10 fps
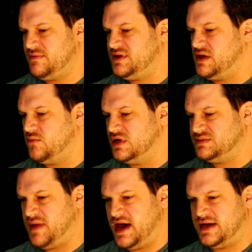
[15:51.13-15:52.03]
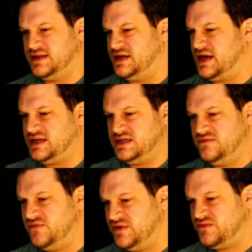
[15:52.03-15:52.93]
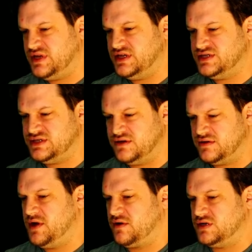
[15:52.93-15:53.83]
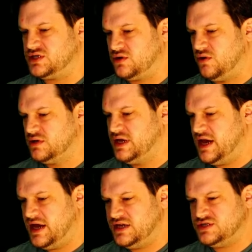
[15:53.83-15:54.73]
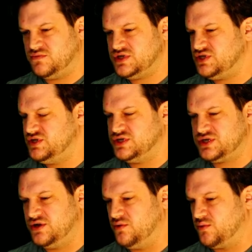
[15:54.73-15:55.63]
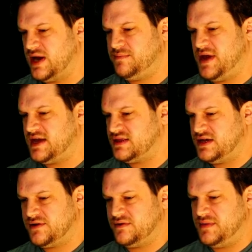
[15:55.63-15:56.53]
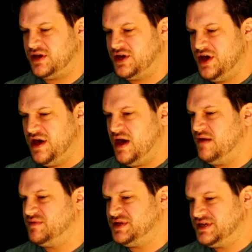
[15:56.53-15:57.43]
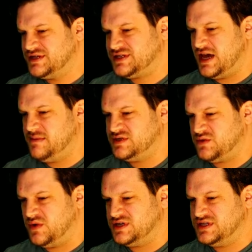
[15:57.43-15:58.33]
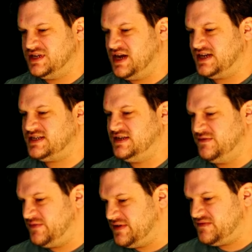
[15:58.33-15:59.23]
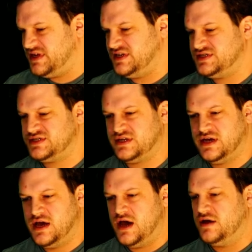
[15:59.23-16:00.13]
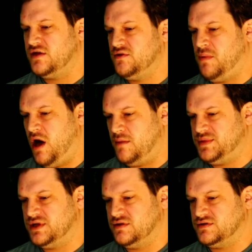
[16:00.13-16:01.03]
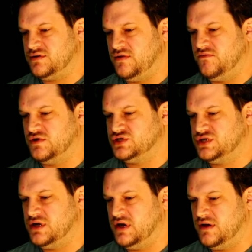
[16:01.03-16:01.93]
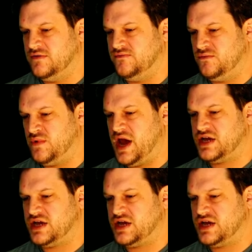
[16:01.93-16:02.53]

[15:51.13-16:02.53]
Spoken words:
everything was back in the 1950s. That was Americans' golden age, and we should just go right back there and make everything the same as it was in the 1950s. Another popular version of